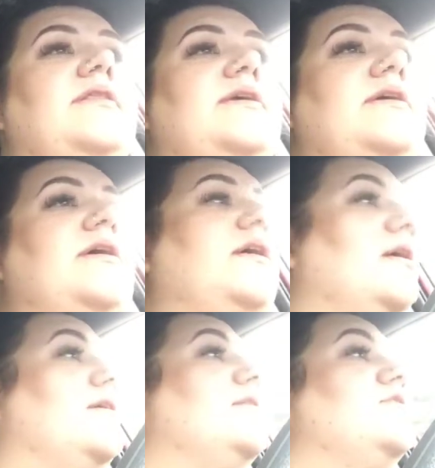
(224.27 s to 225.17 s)
The
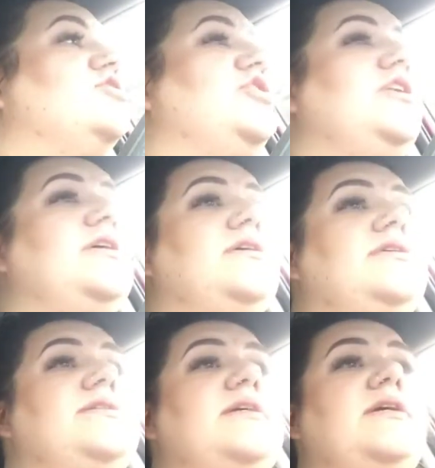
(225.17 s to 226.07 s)

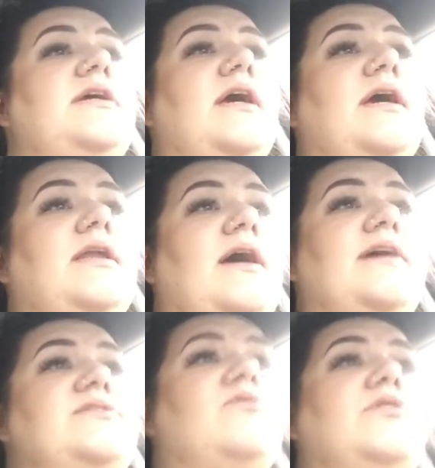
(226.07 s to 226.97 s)
GED and
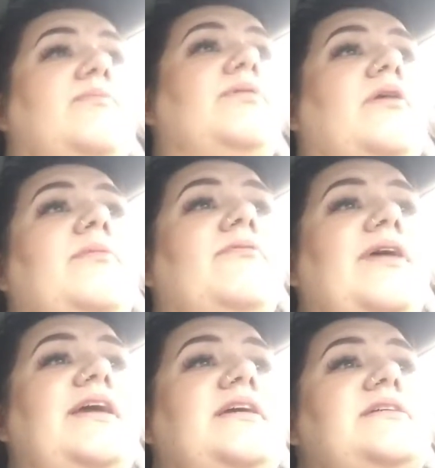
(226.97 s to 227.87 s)
high school diploma
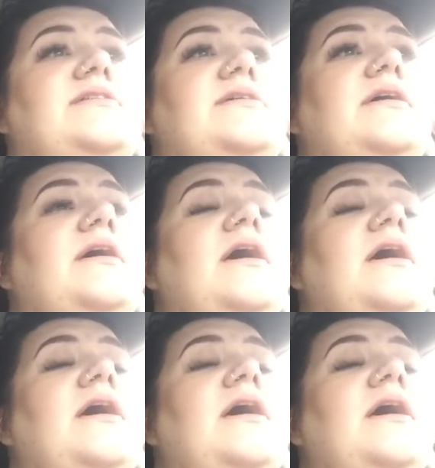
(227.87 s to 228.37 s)
rate is